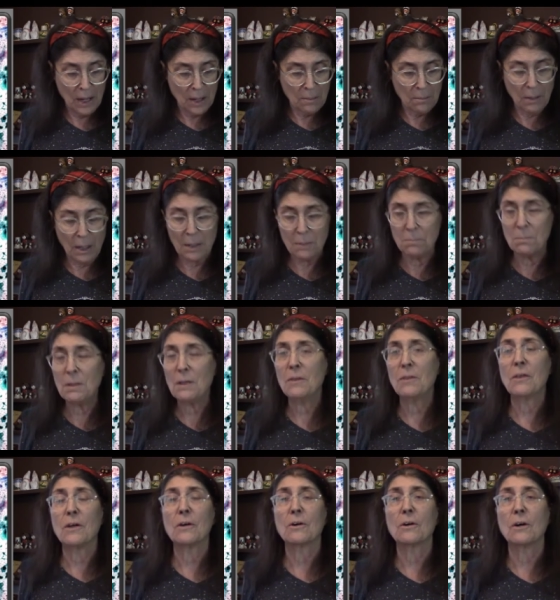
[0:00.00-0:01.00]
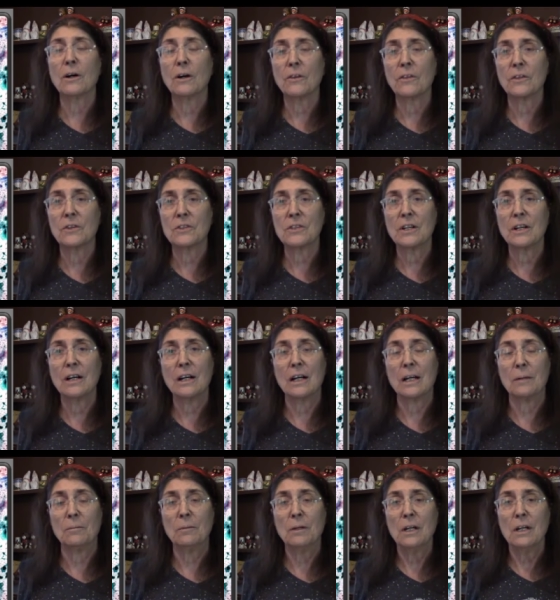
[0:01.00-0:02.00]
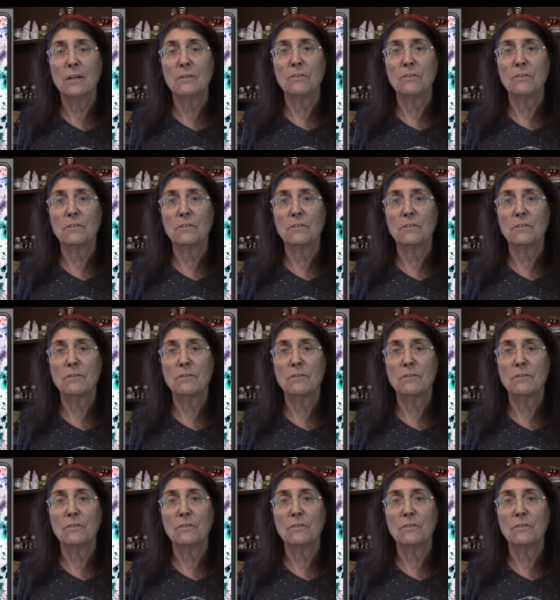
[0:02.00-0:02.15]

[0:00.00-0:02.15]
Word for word: might be there all the time.